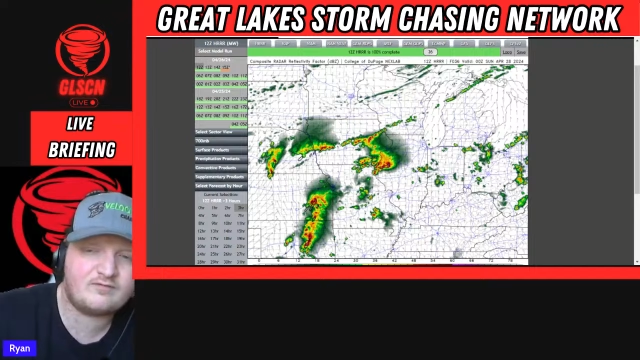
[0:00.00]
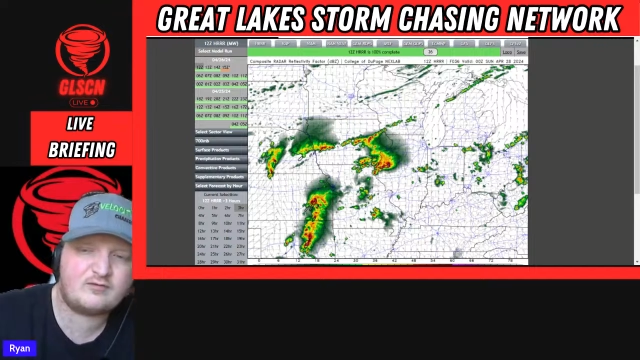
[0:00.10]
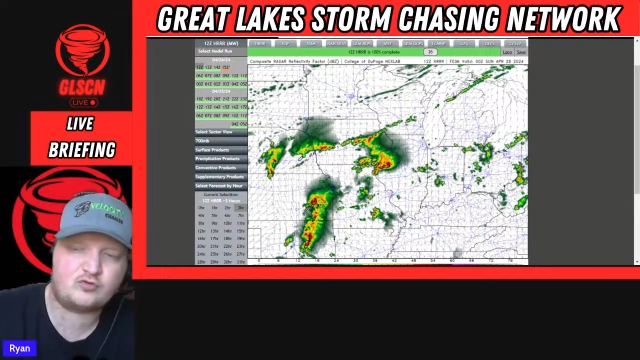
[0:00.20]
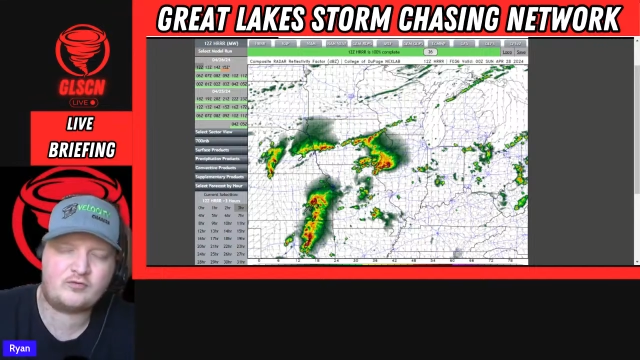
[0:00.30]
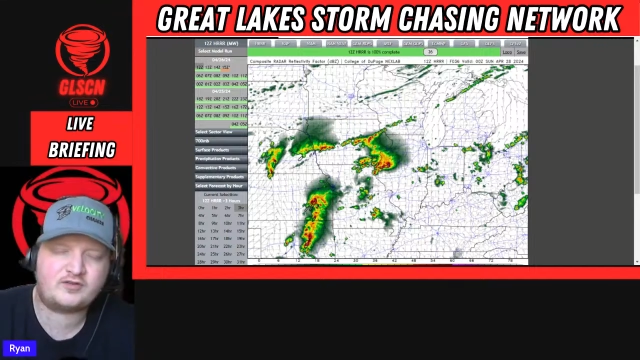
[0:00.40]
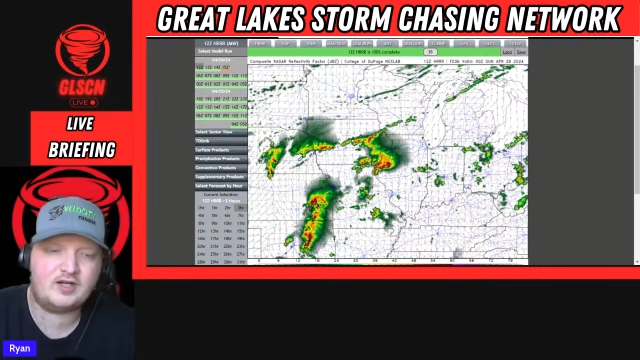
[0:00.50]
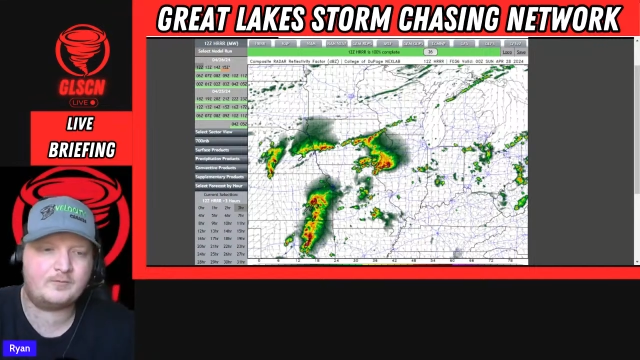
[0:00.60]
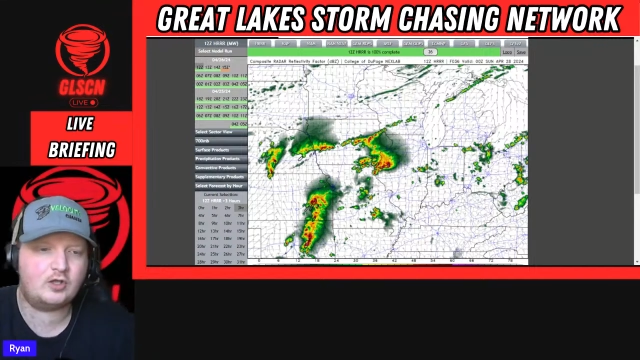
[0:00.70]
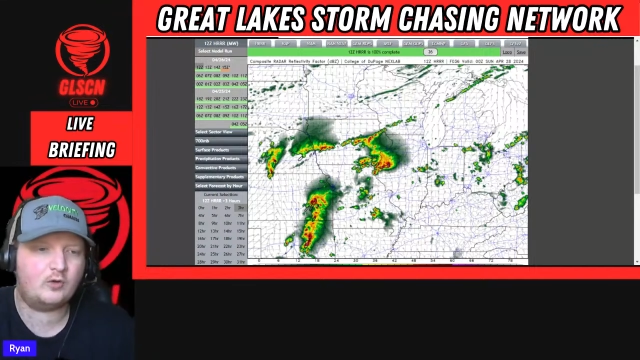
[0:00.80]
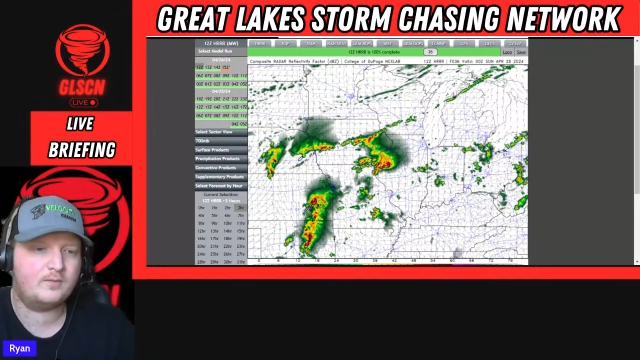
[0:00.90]
if the storms can get up
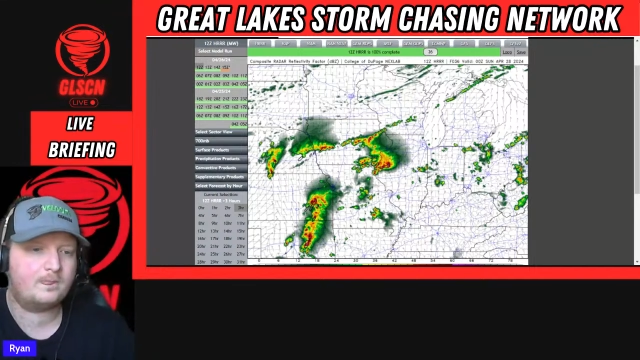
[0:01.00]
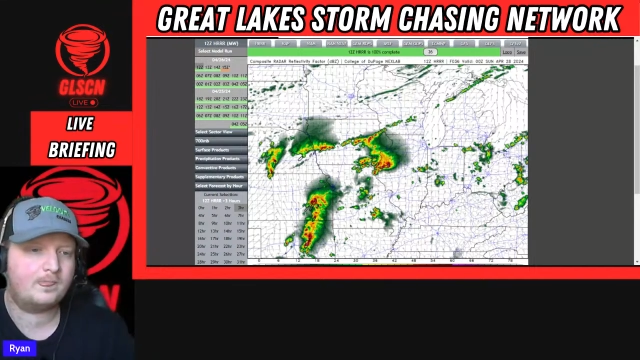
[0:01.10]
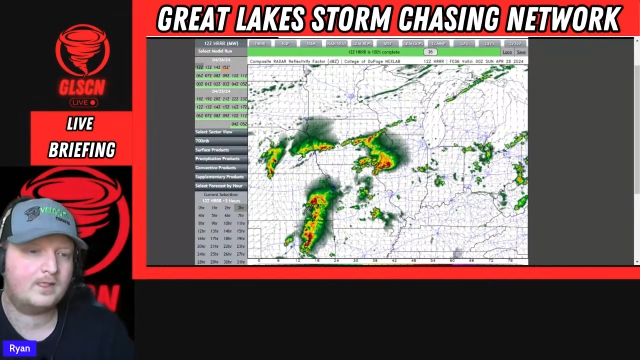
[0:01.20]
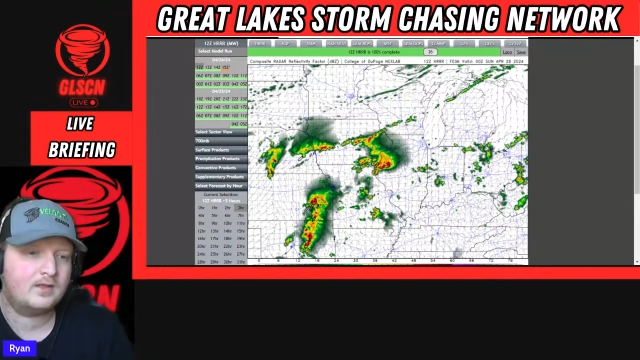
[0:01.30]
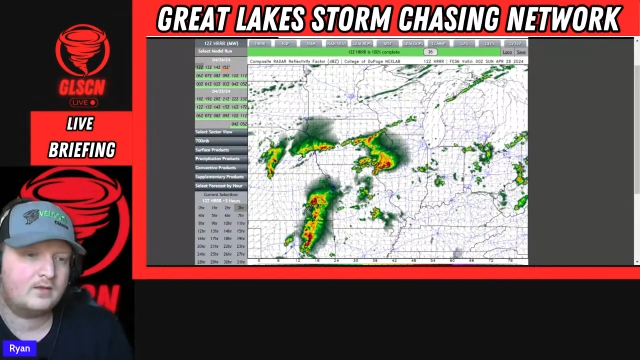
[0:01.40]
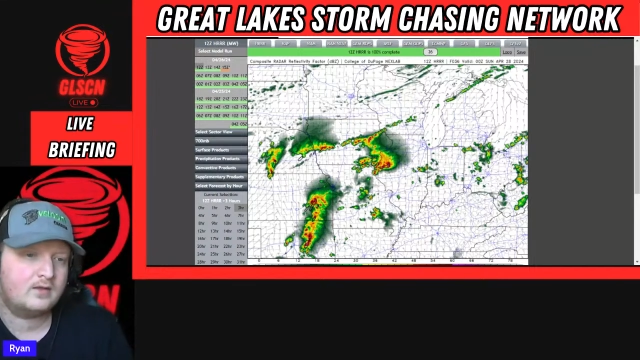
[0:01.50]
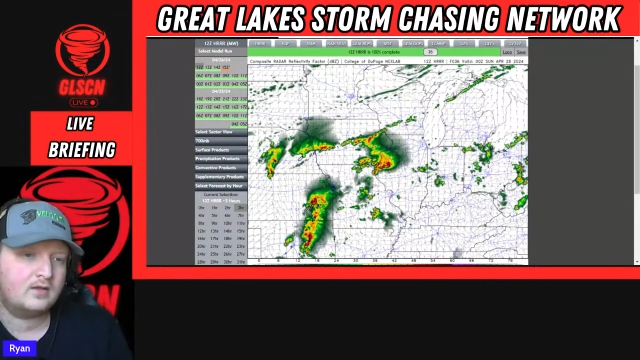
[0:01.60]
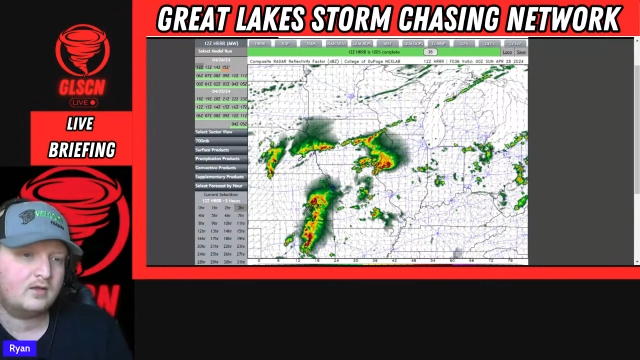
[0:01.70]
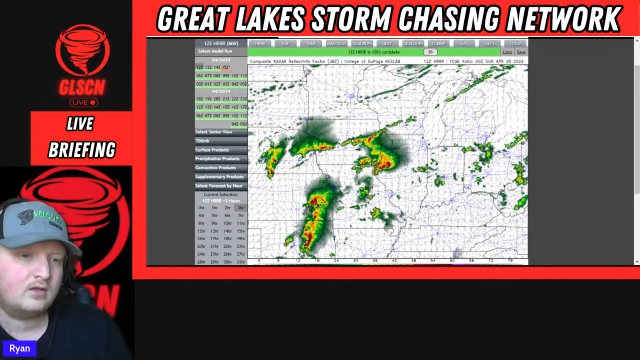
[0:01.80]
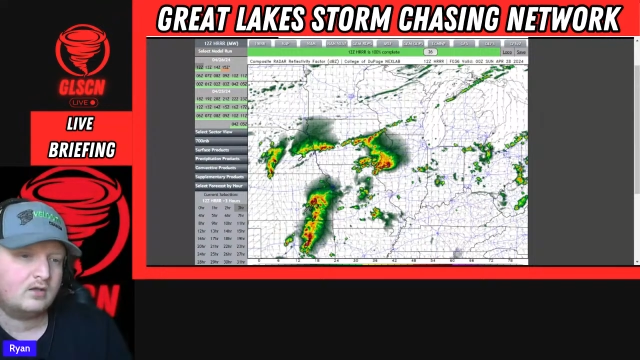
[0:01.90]
and going.
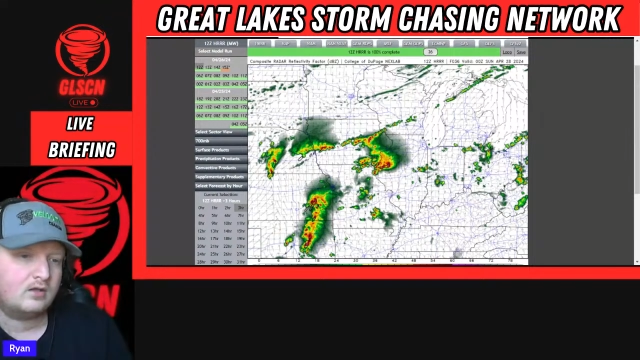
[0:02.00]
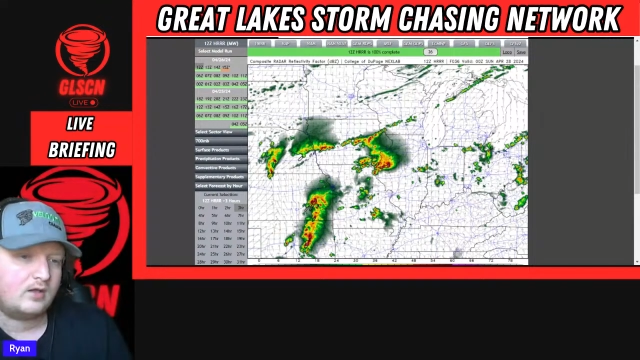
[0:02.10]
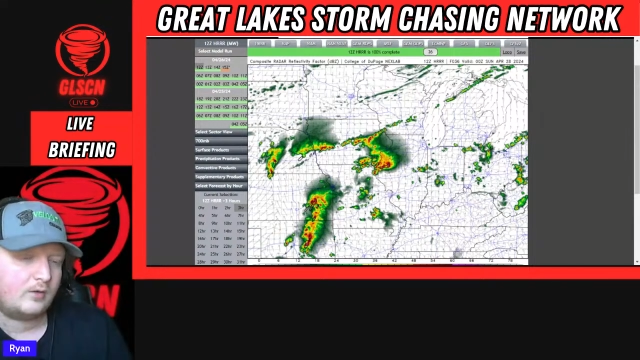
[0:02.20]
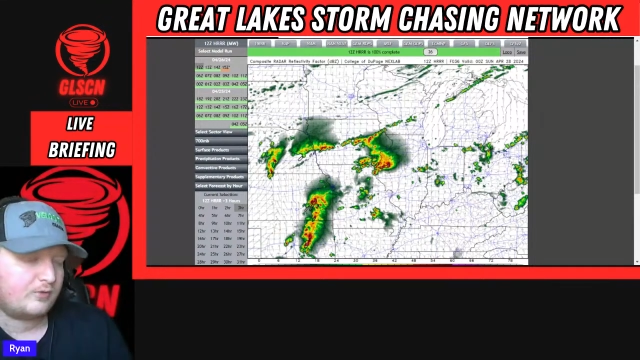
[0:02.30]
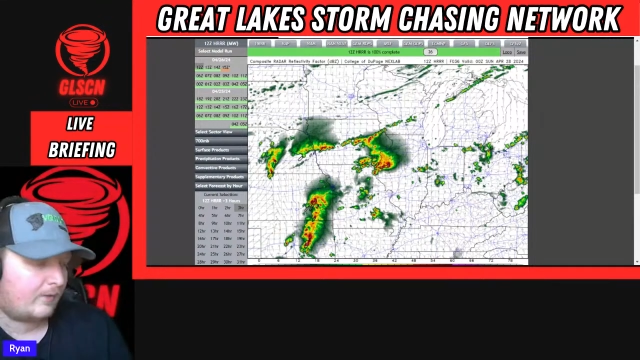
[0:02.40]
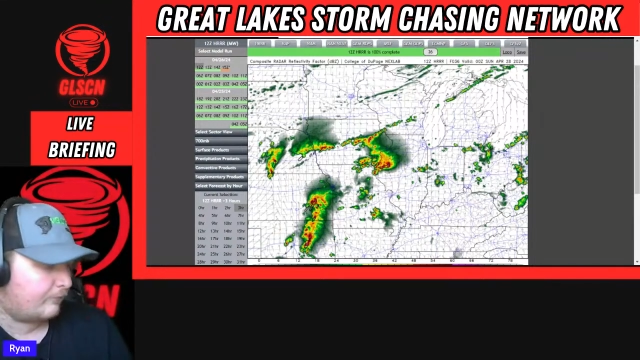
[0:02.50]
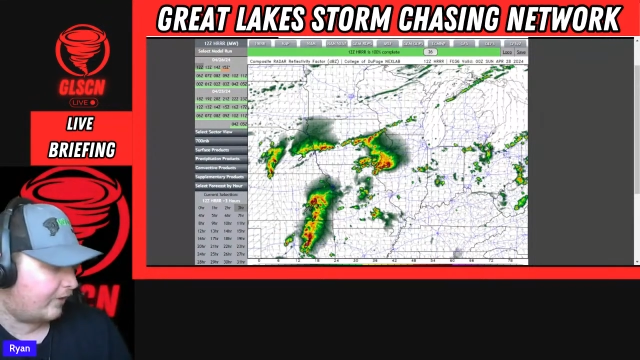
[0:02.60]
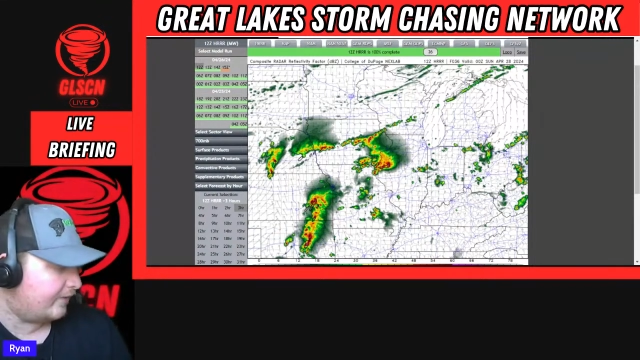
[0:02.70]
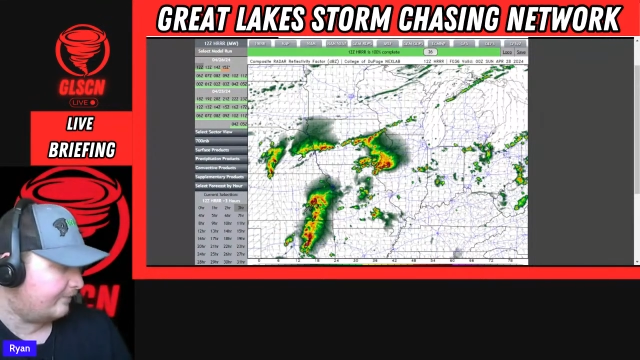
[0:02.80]
No problem, Brad.